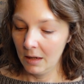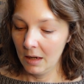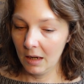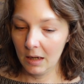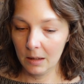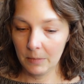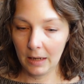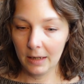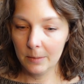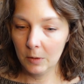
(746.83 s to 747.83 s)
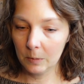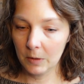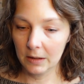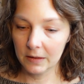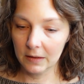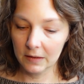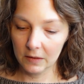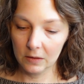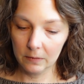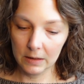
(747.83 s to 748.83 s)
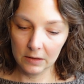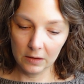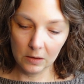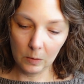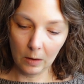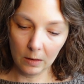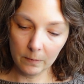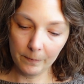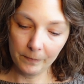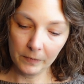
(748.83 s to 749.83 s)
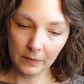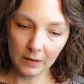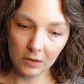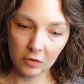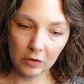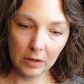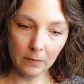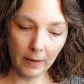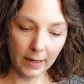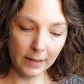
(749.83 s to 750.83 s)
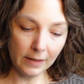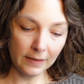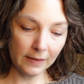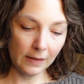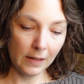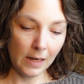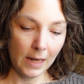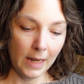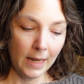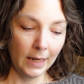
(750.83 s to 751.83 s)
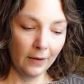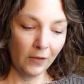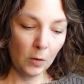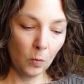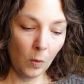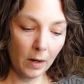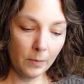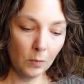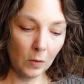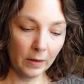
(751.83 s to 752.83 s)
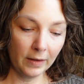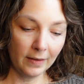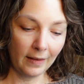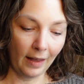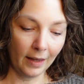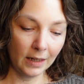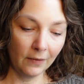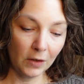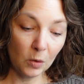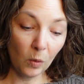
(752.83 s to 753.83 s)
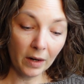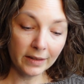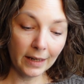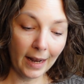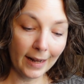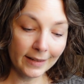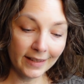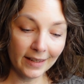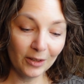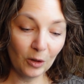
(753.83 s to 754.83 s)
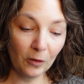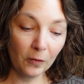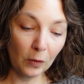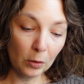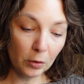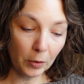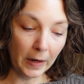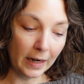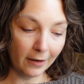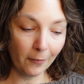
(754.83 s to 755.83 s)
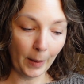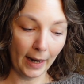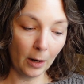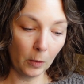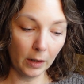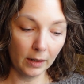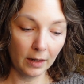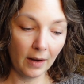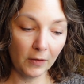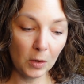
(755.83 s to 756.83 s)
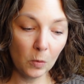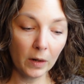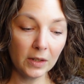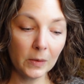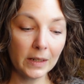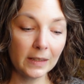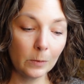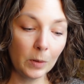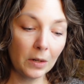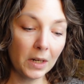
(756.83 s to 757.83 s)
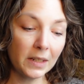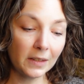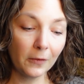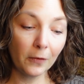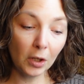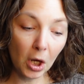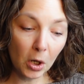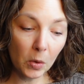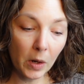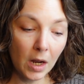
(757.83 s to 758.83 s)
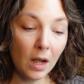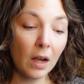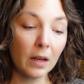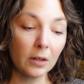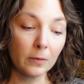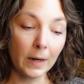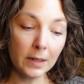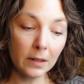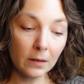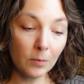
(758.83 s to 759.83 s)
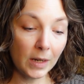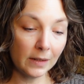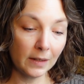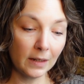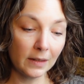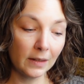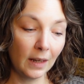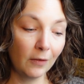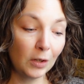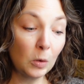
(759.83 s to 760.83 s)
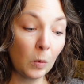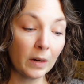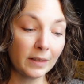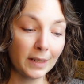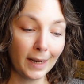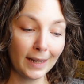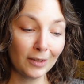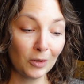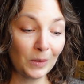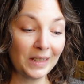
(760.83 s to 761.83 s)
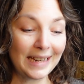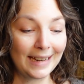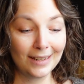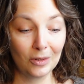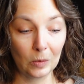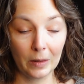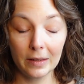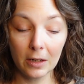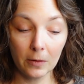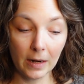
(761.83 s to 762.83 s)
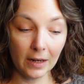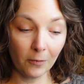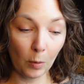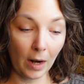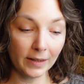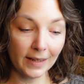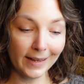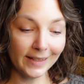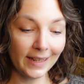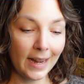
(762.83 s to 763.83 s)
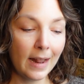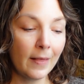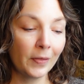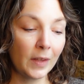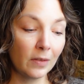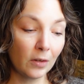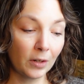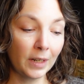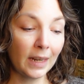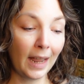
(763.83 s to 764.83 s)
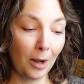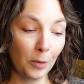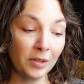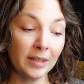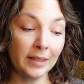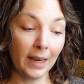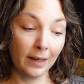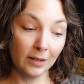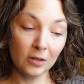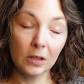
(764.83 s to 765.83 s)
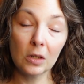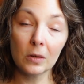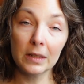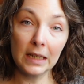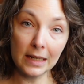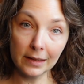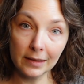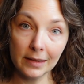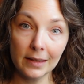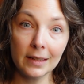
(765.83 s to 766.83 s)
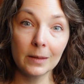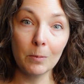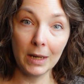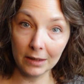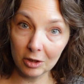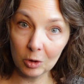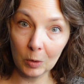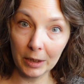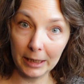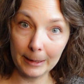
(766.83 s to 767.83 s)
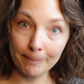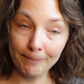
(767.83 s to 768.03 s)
I bookmarked this to read to you all. She writes, if you want more than that, if you want to access your full creative power, if you want to experience flow on a regular basis, if you want to actually enjoy the creative process, then learning how to tend to your needs is mandatory.